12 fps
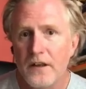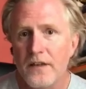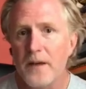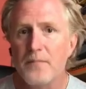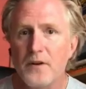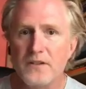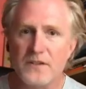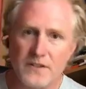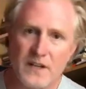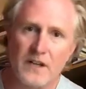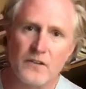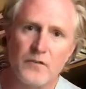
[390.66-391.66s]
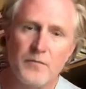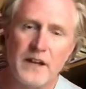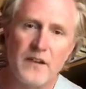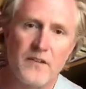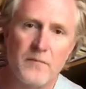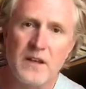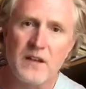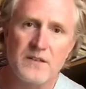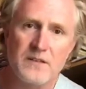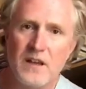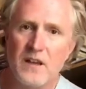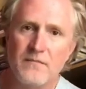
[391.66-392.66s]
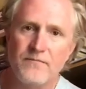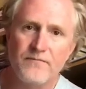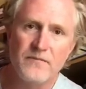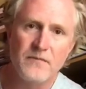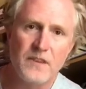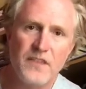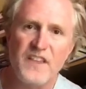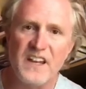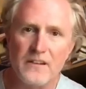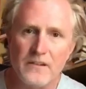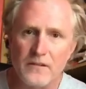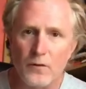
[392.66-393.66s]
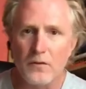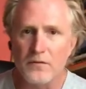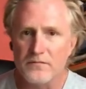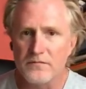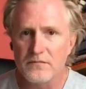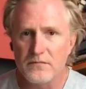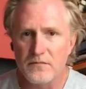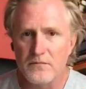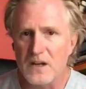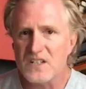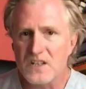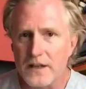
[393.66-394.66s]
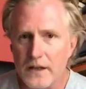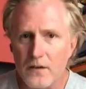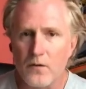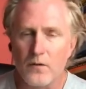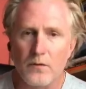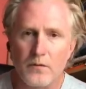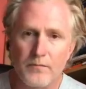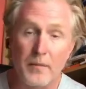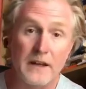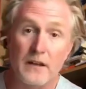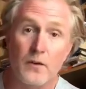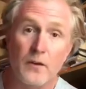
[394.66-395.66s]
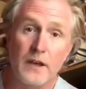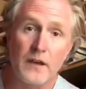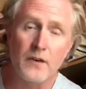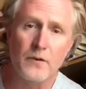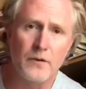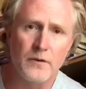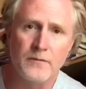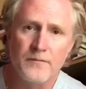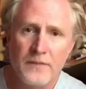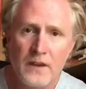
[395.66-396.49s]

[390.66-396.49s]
that person's going to do better than me because they're thinner or musclier or better looking, or